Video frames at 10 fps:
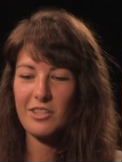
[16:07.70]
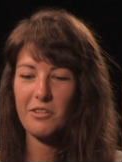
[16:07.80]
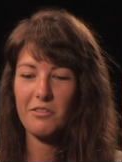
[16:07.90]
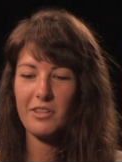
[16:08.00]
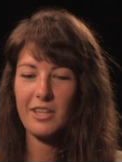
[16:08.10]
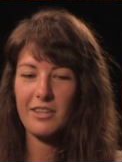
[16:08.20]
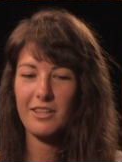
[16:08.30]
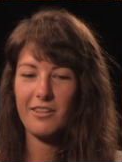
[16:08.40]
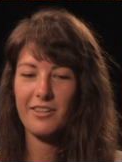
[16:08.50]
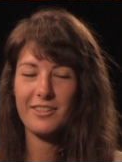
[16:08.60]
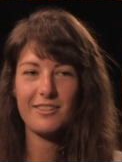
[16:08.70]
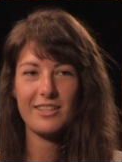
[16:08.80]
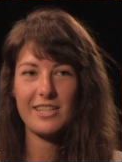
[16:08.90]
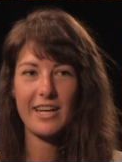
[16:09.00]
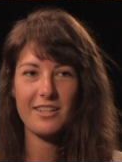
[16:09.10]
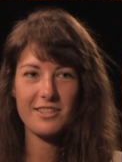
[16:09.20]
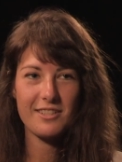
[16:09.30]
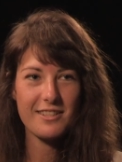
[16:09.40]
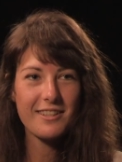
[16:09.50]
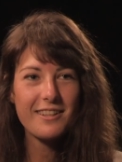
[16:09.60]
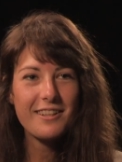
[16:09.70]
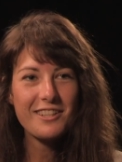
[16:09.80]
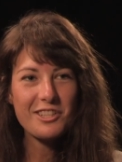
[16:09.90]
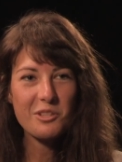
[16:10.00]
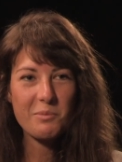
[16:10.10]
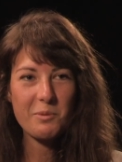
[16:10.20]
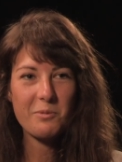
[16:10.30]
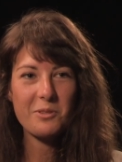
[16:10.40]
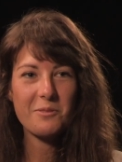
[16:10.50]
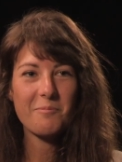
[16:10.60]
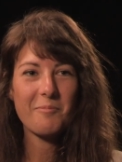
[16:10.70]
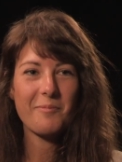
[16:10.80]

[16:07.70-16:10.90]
in general, I think, aren't attached to people.